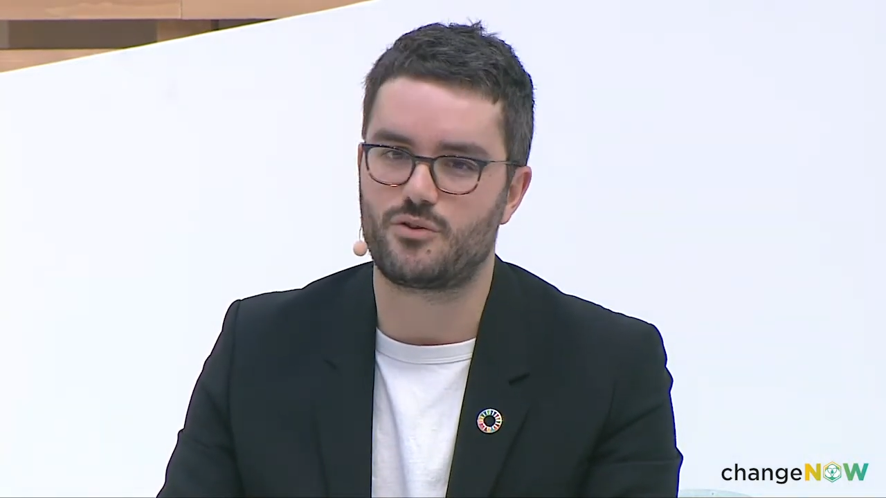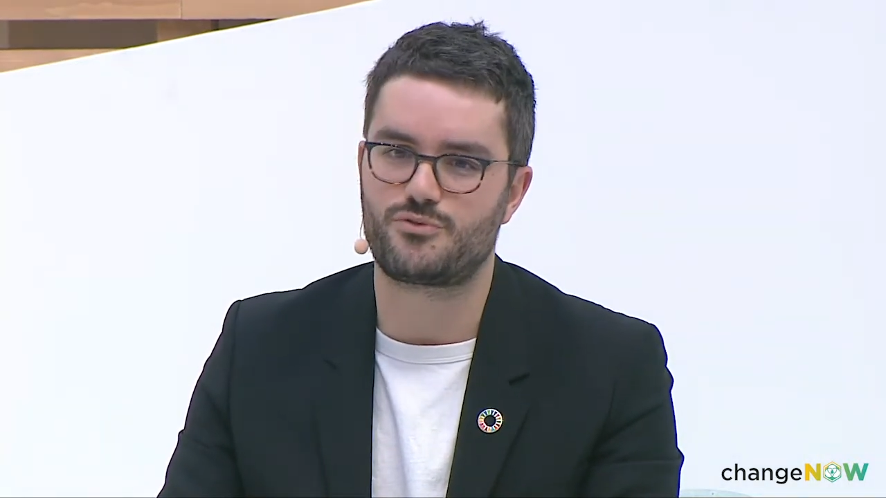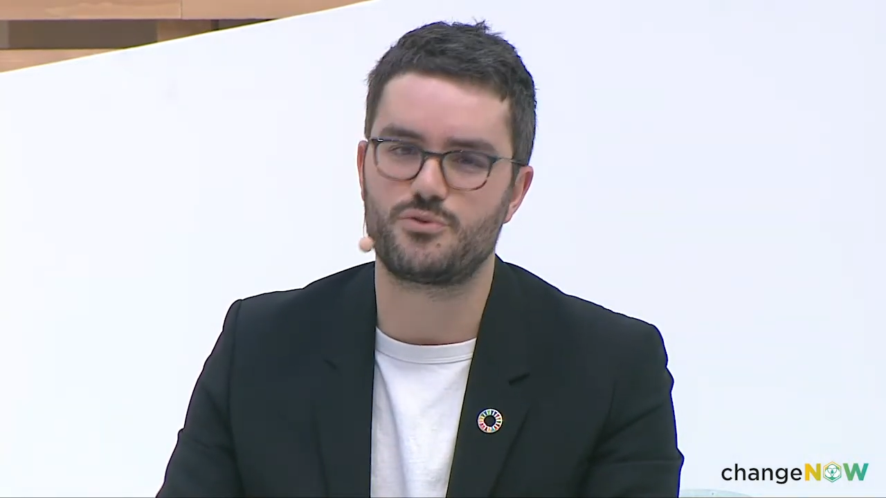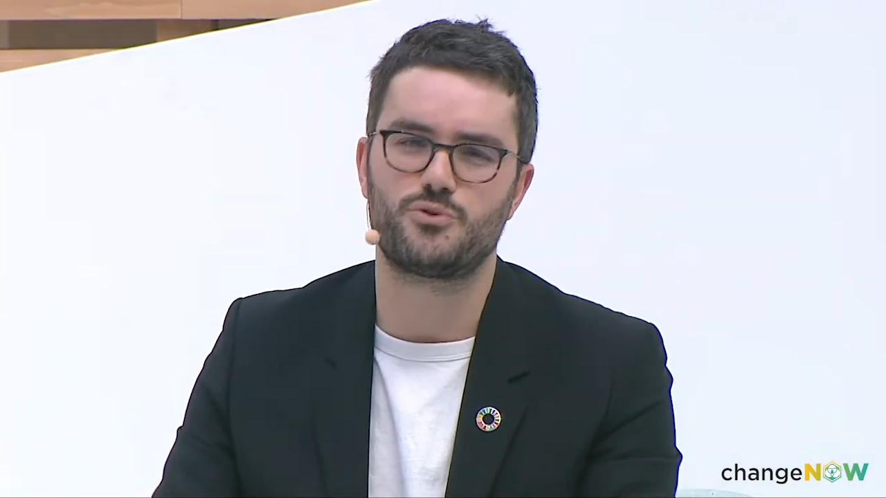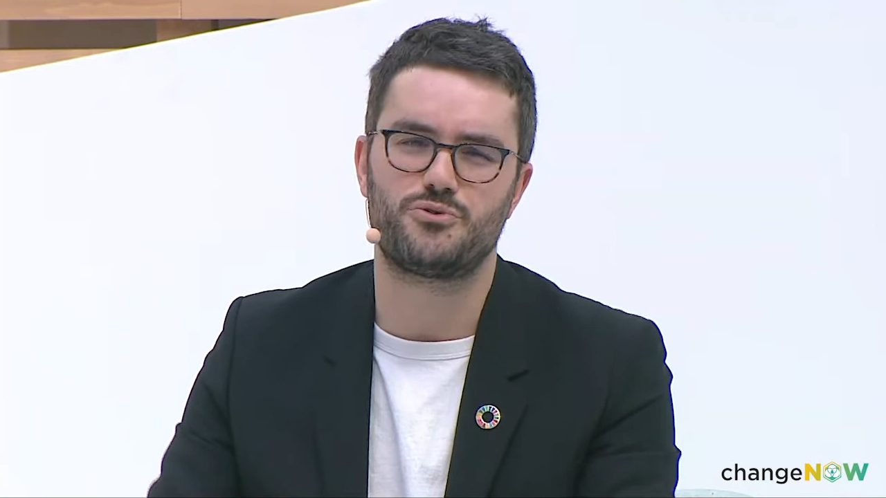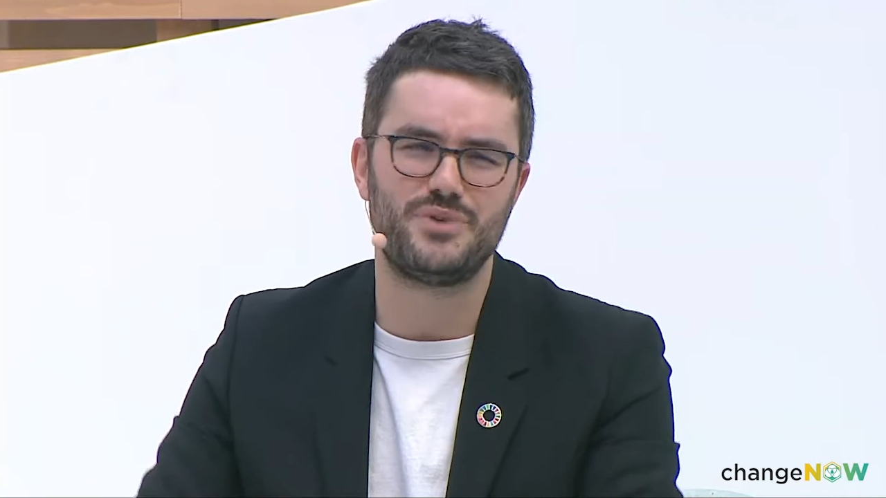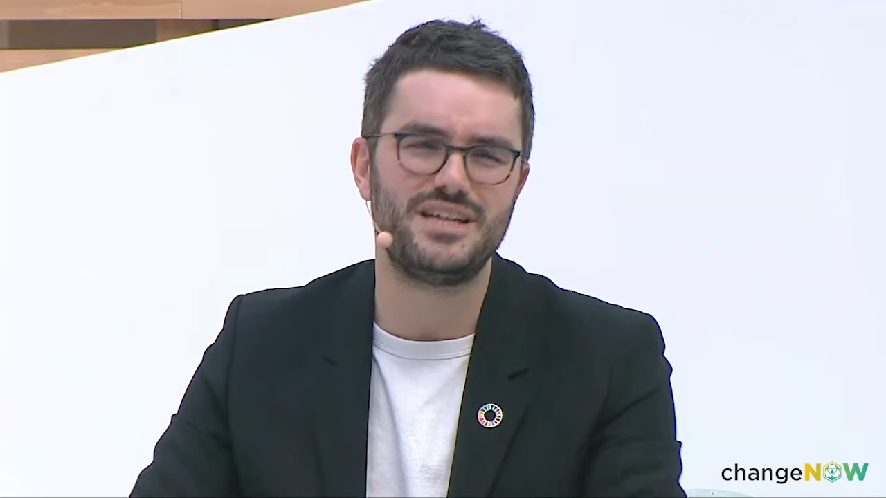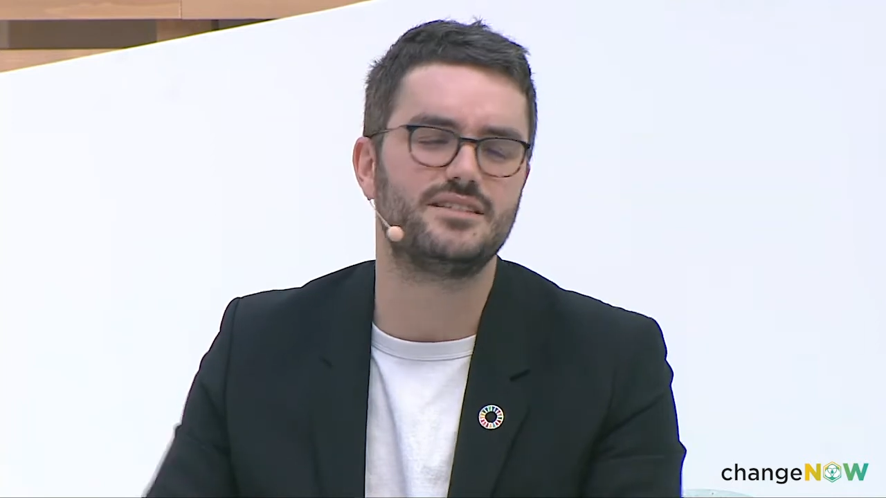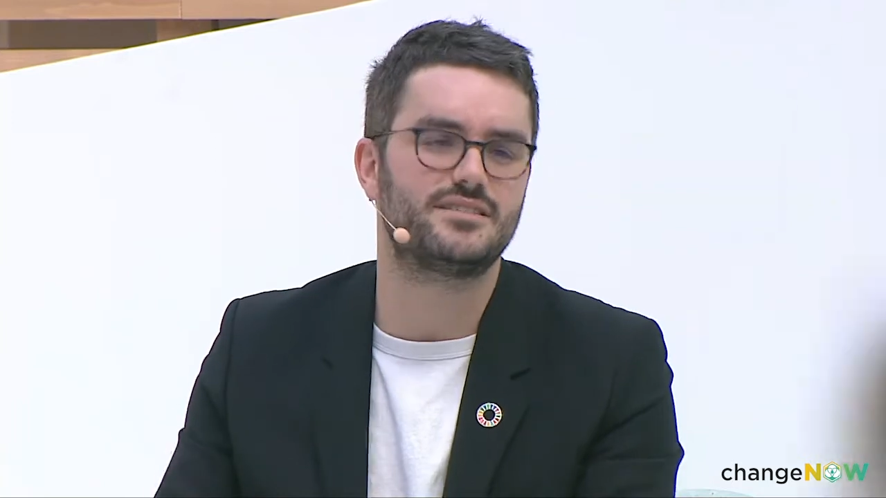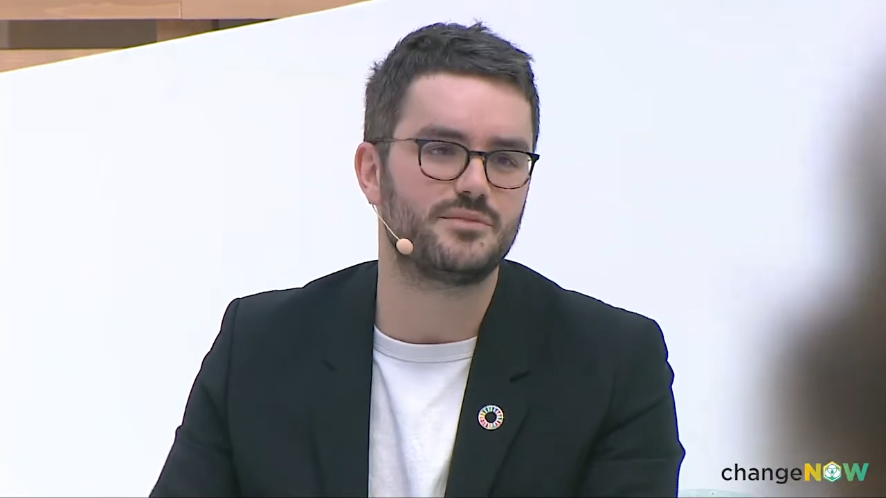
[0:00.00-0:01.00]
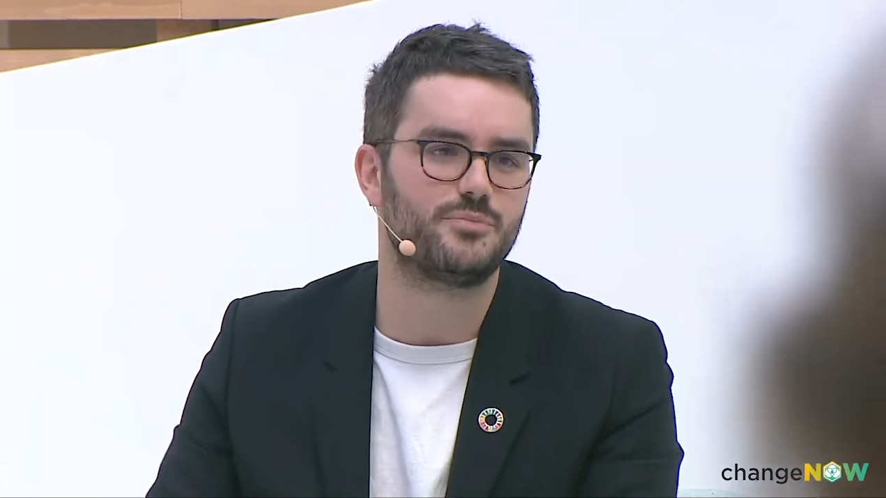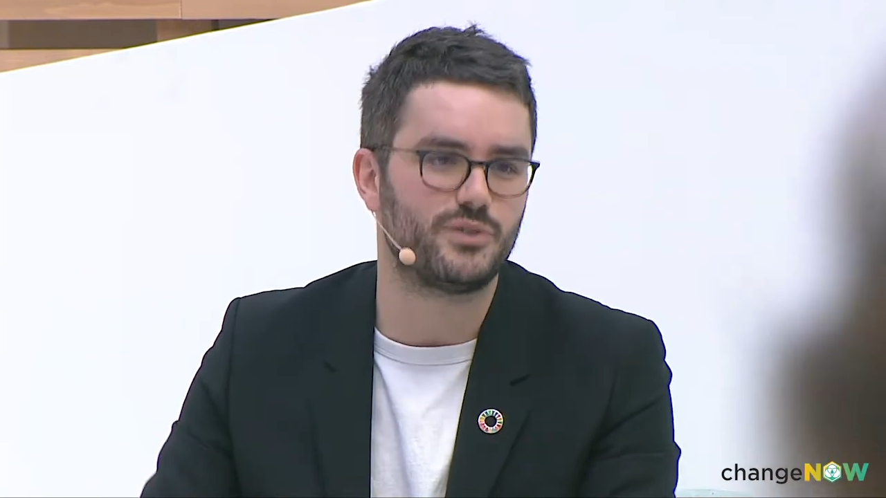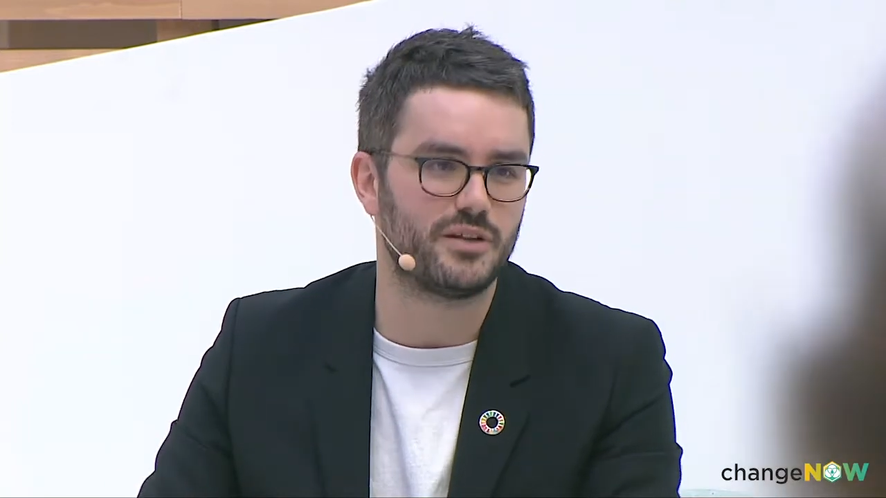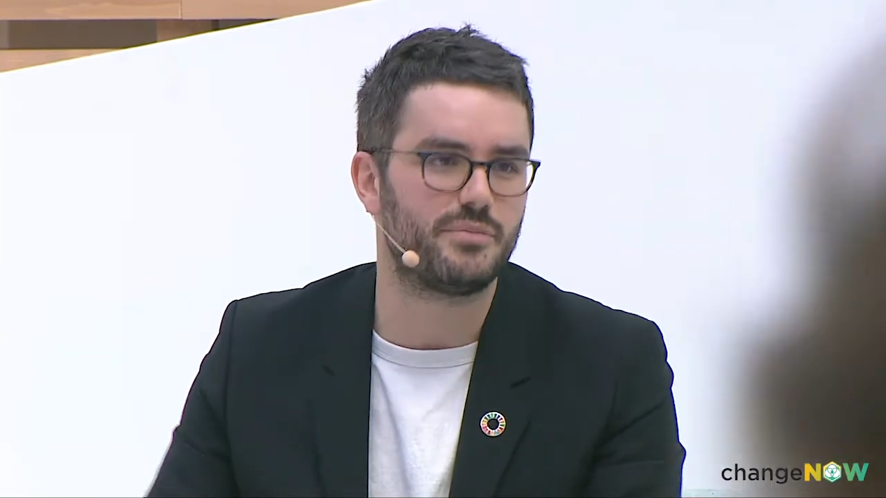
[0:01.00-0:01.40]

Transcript: through really simple and